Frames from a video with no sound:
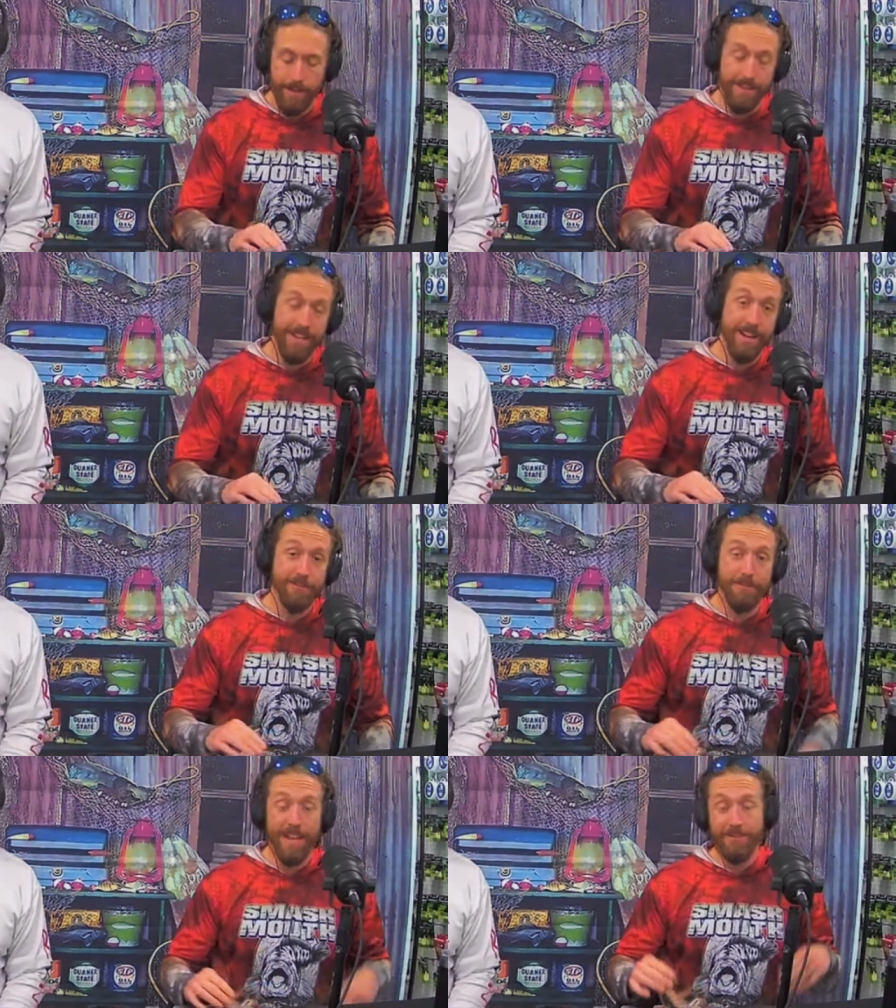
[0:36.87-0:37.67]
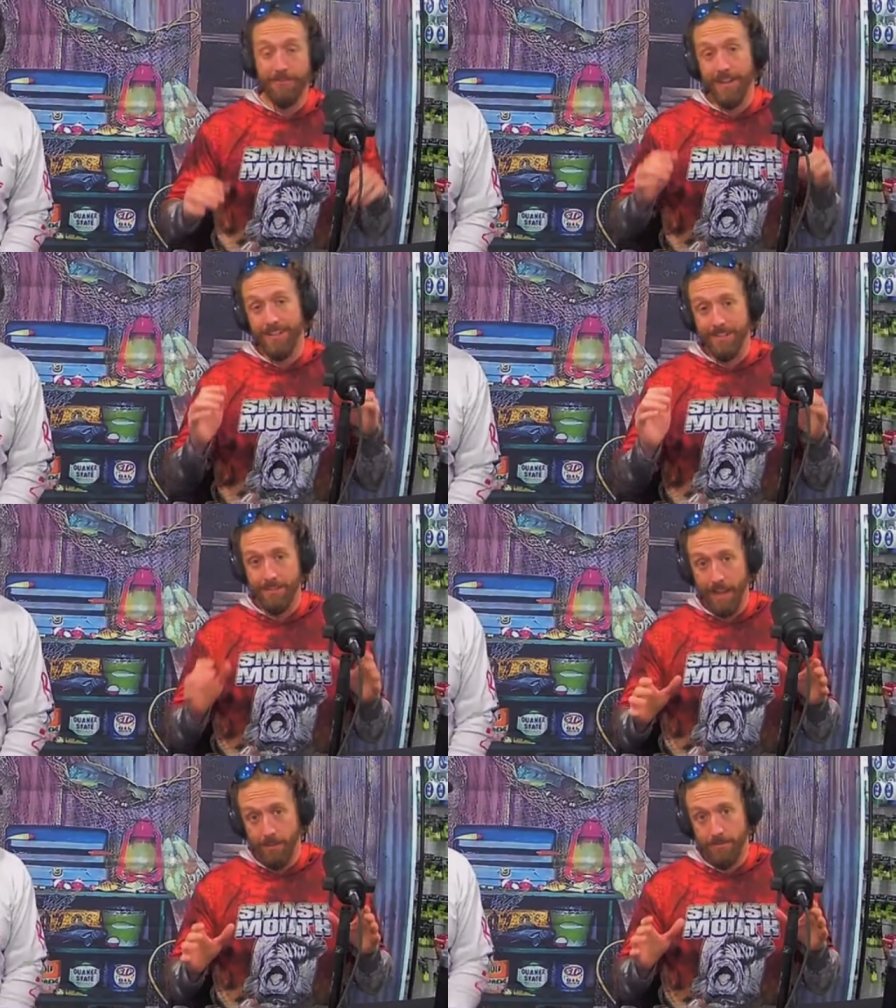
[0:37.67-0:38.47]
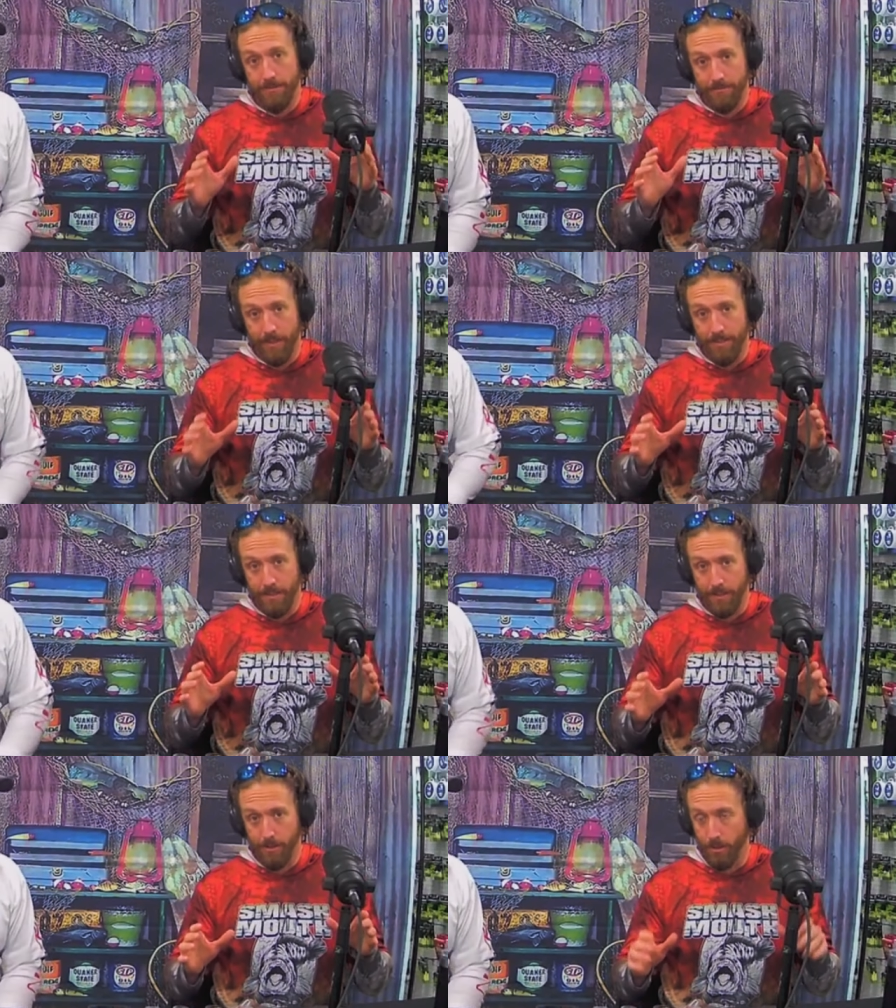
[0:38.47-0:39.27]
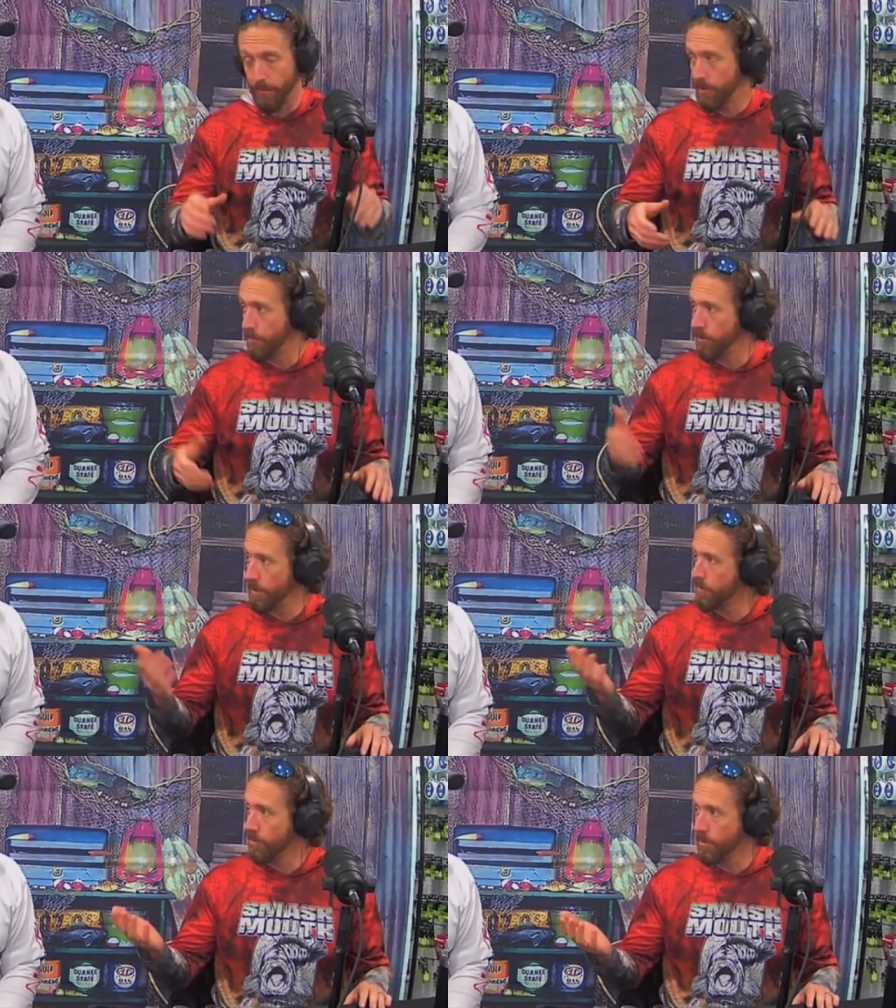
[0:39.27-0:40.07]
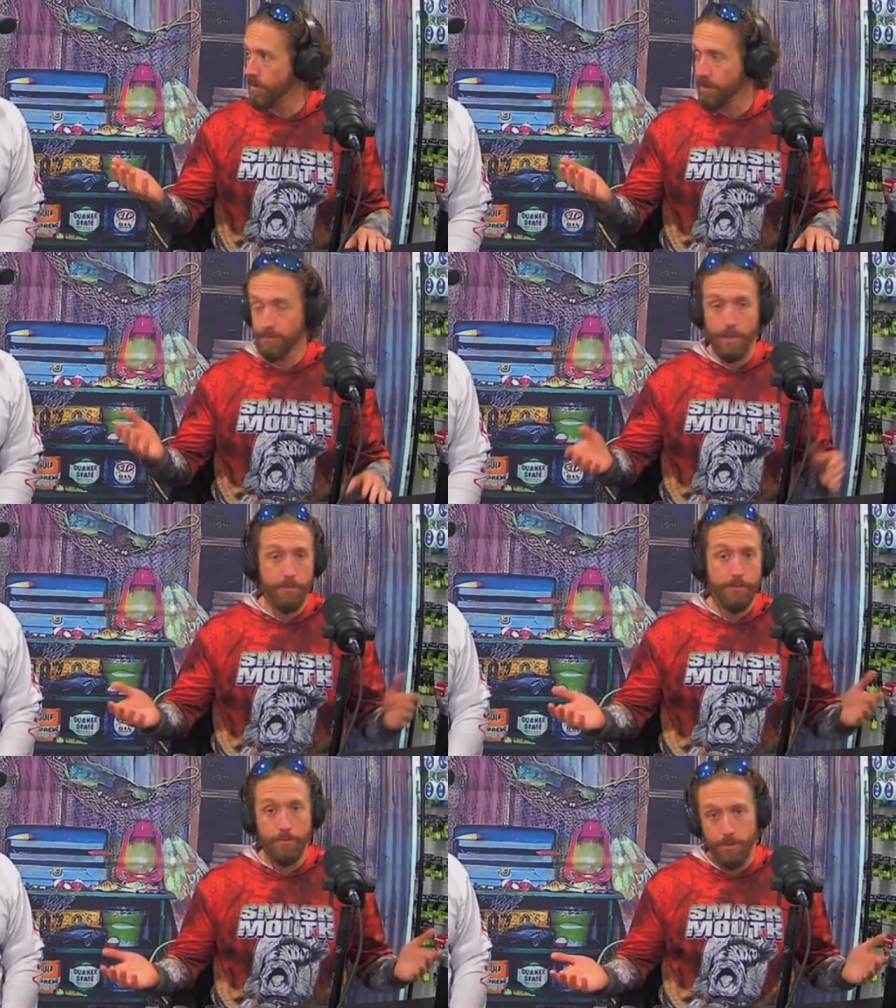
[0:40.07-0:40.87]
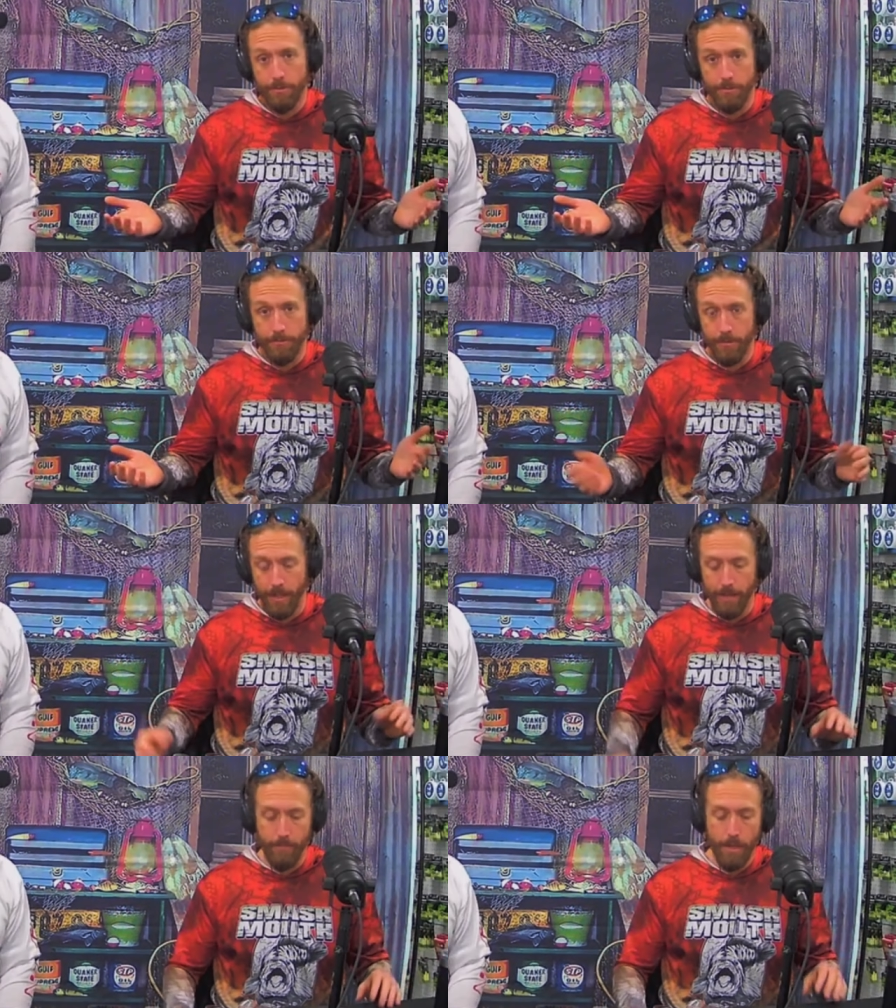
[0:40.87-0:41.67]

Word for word: Aside from that, find a south facing cove. So pull up Google Earth, whatever tool you use for that.